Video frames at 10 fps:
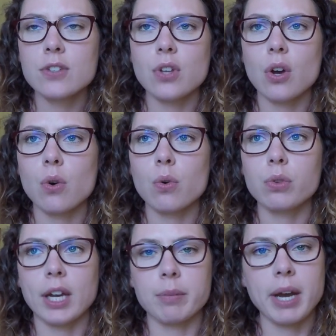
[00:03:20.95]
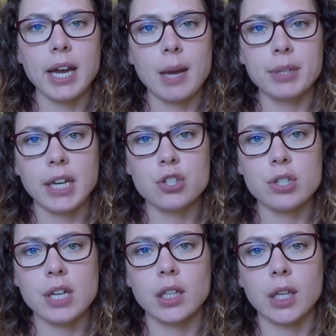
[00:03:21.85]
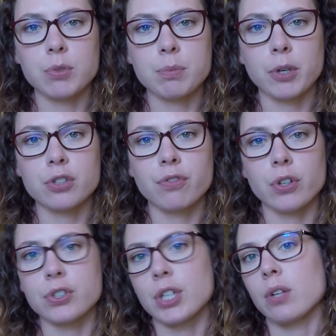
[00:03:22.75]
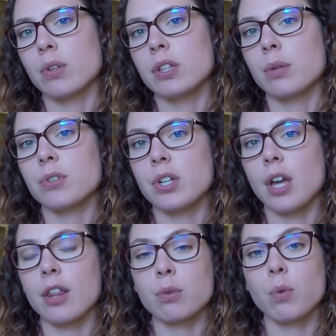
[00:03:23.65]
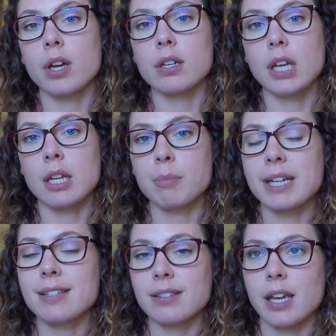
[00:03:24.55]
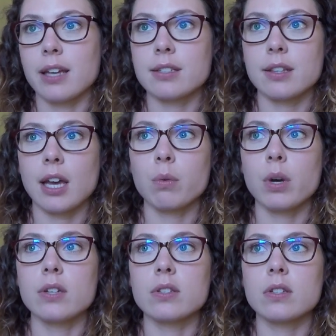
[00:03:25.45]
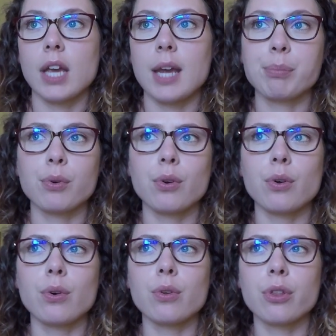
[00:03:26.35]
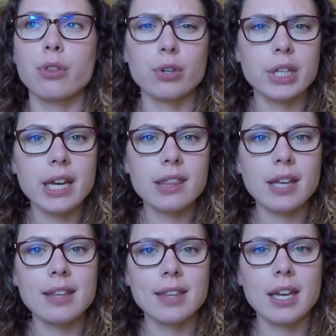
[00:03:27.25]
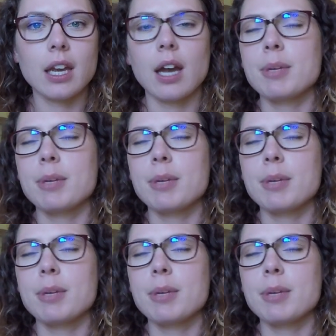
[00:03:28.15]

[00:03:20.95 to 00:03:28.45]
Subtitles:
So like my application deadline was March 1st. I know that there was another one in my state that was April 30th, I think.